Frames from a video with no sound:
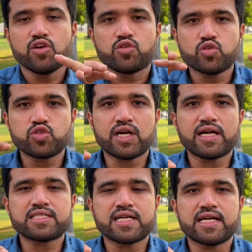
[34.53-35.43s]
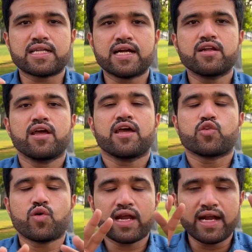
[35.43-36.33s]
you should understand that
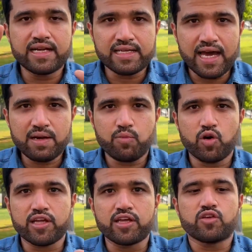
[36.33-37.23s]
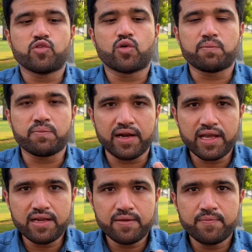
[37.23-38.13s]
your entire body, your
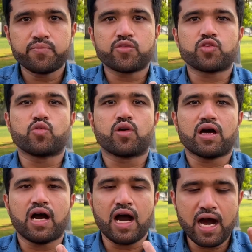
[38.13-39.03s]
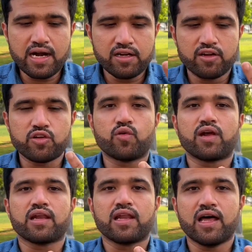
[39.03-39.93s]
brain, your heart, your
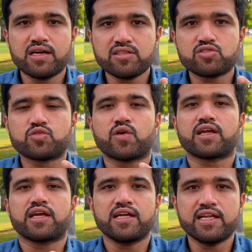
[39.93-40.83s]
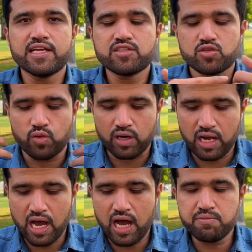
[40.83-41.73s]
lungs, your kidneys, your
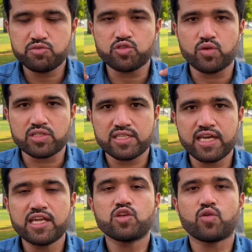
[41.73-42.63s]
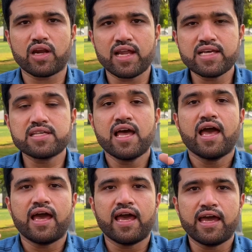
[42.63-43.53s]
arms, your skin, your legs,
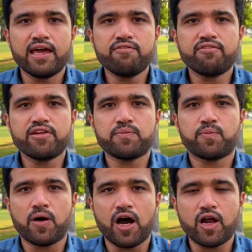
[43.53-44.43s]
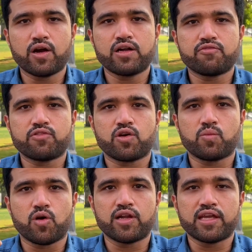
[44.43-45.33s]
every organ of your
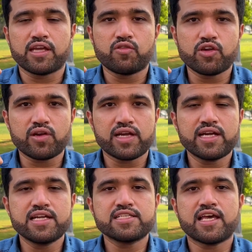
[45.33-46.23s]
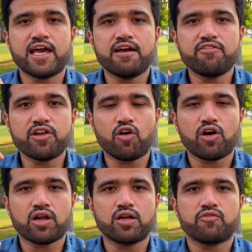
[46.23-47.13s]
body, even your kidneys, every
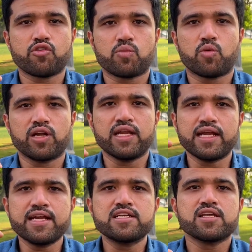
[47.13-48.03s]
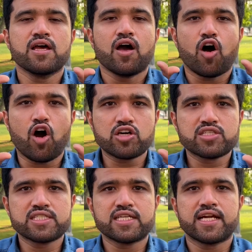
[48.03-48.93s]
organ of your body needs
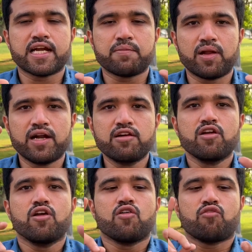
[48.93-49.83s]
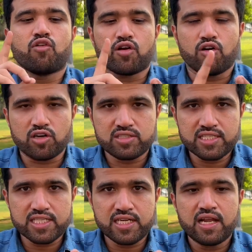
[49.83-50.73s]
oxygenated blood for
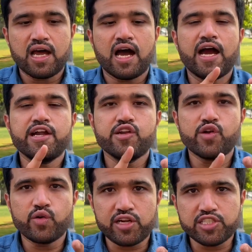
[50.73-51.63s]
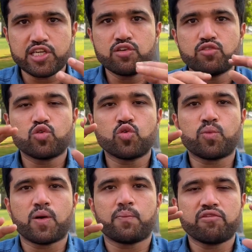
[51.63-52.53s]
oxygen and nutrition to
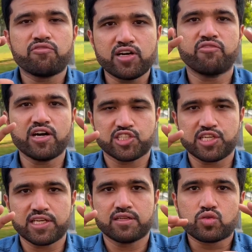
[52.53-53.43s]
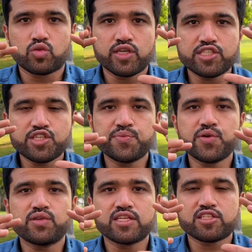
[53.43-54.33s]
proper fun functioning. To
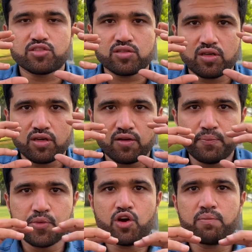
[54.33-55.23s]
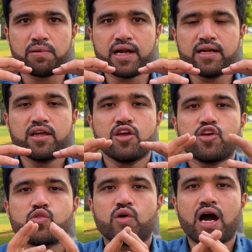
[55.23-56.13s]
distribute this pure blood,
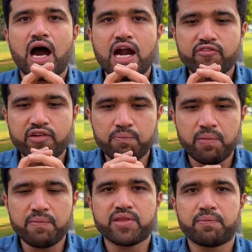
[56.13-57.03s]
your heart will pump the